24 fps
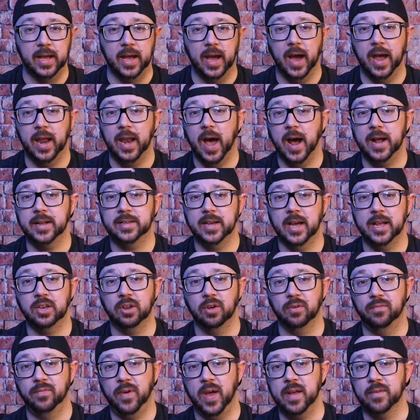and I tend to
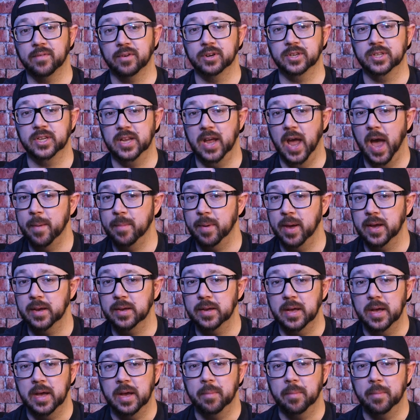favor DMing,